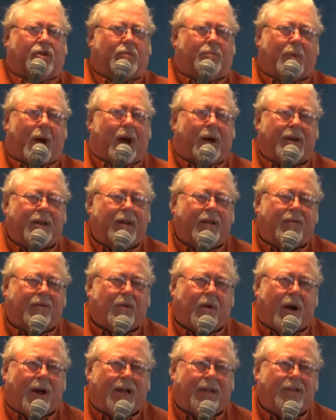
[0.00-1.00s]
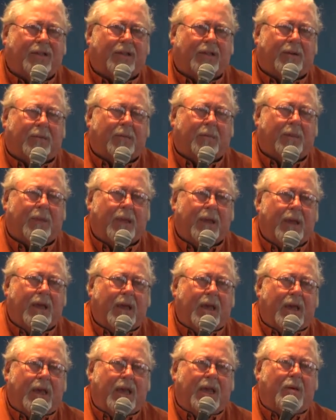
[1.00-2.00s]
body of Christ.
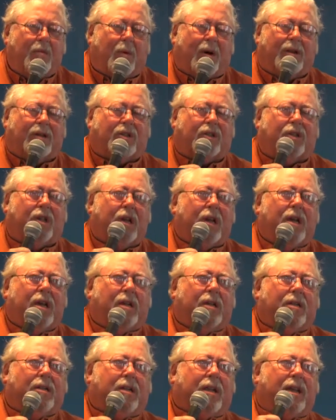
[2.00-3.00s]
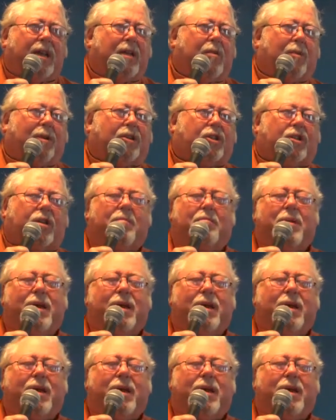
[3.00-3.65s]
He wants he wants to